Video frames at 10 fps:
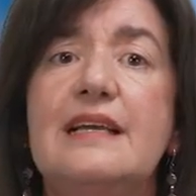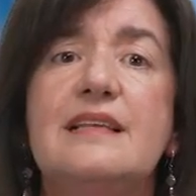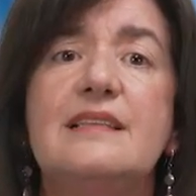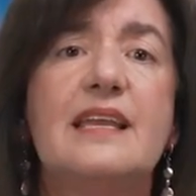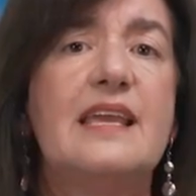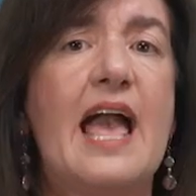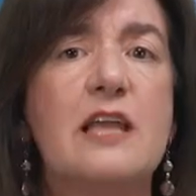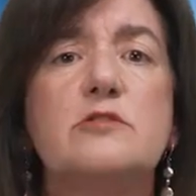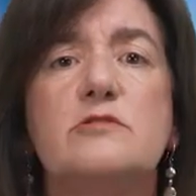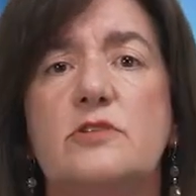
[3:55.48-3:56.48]
They
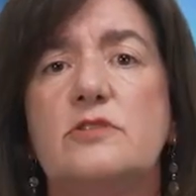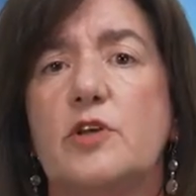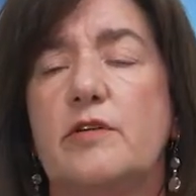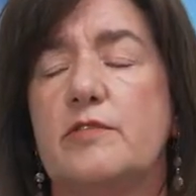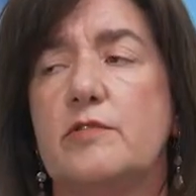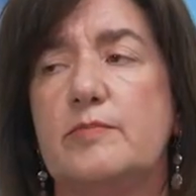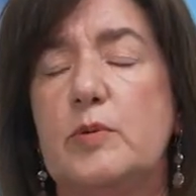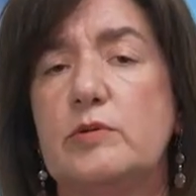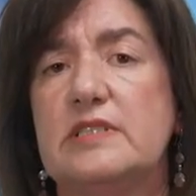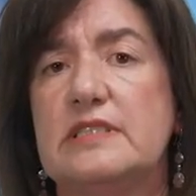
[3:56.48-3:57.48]
cannot do so if the
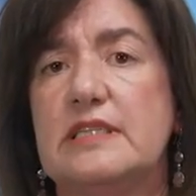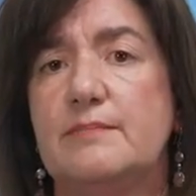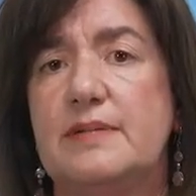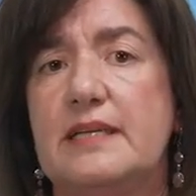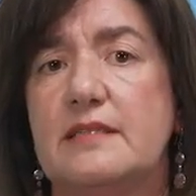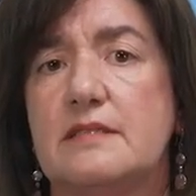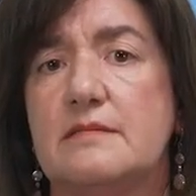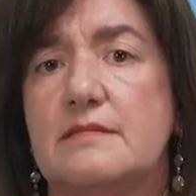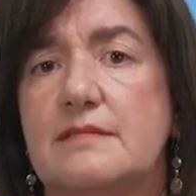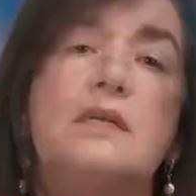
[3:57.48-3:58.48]
report is incomplete.
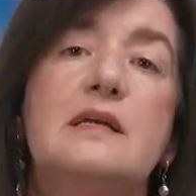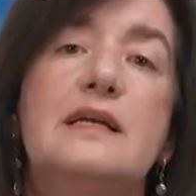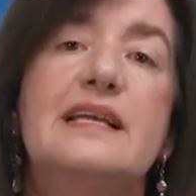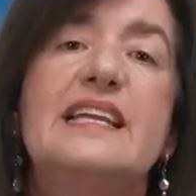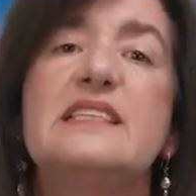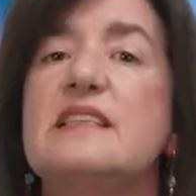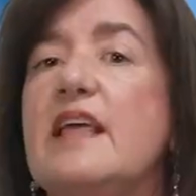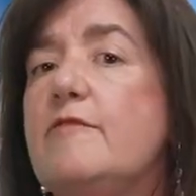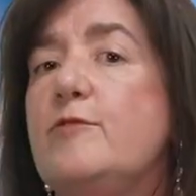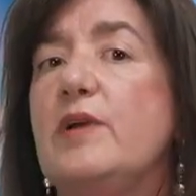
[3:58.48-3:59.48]
It is
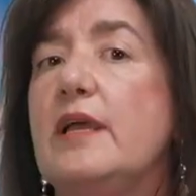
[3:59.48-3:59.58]
therefore